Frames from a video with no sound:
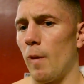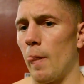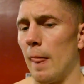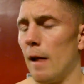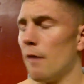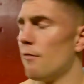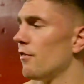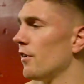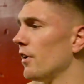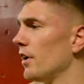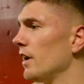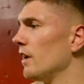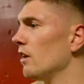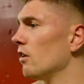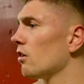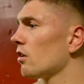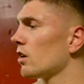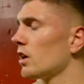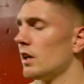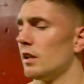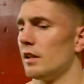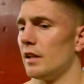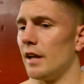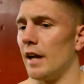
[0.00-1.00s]
I'm very
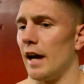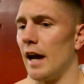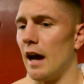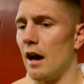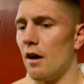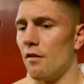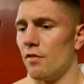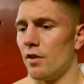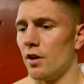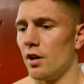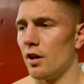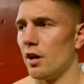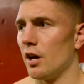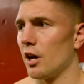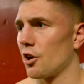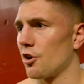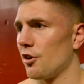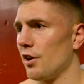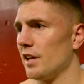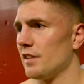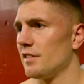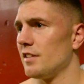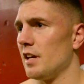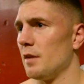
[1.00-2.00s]
lucky that I have a
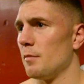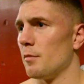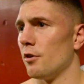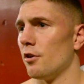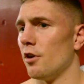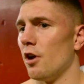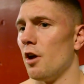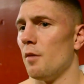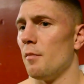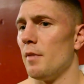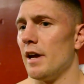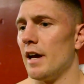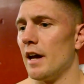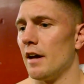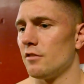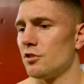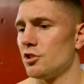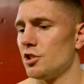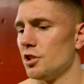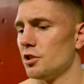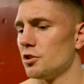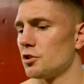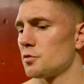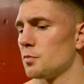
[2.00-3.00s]
great team around me. I have
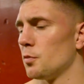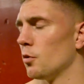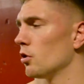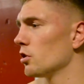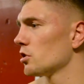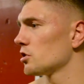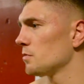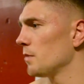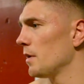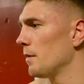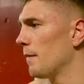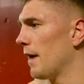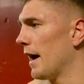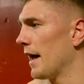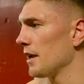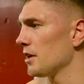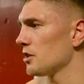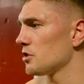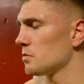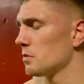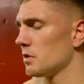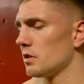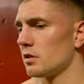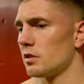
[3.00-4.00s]
Shear Sports, my
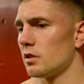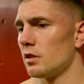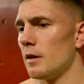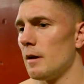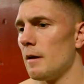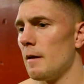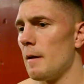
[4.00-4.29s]
management.